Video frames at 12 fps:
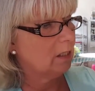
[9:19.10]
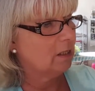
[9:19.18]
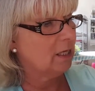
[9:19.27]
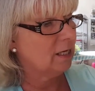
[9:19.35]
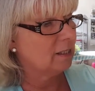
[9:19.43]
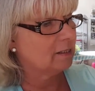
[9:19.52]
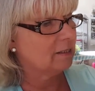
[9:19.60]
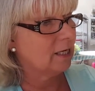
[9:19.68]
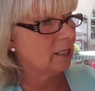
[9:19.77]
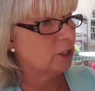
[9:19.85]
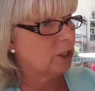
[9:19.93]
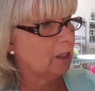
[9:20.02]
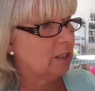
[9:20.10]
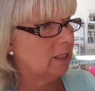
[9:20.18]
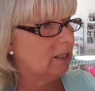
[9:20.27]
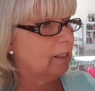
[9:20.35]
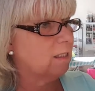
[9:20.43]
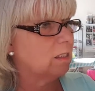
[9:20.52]
the next section
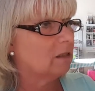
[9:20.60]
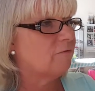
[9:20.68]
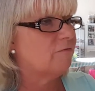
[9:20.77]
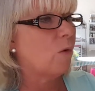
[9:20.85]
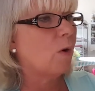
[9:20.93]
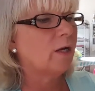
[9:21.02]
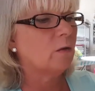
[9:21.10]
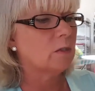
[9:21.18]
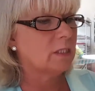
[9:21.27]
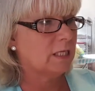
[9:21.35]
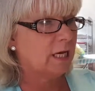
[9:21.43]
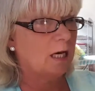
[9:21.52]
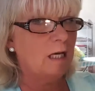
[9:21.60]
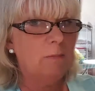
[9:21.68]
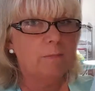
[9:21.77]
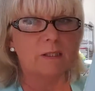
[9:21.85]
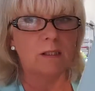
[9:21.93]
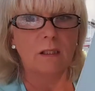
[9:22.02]
is foiled
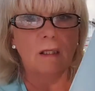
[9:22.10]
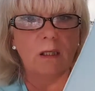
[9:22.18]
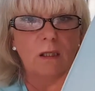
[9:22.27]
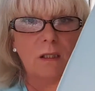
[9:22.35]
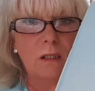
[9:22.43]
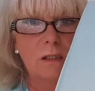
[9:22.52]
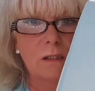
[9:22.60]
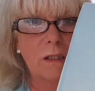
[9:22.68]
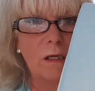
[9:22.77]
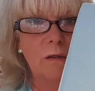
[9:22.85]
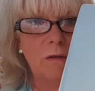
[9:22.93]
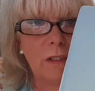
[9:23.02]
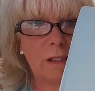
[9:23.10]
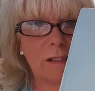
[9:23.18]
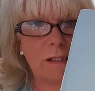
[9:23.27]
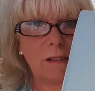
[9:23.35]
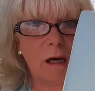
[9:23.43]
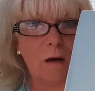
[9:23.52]
tapes. So this
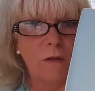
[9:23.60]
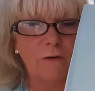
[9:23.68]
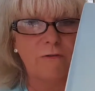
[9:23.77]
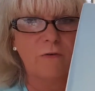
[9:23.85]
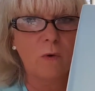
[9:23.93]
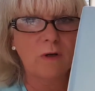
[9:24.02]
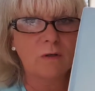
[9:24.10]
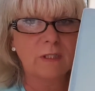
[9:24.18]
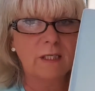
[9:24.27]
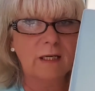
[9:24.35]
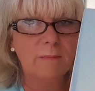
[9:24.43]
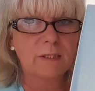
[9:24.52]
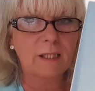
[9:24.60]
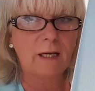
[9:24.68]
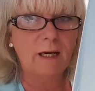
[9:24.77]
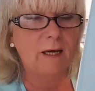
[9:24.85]
is all the foiled tapes that I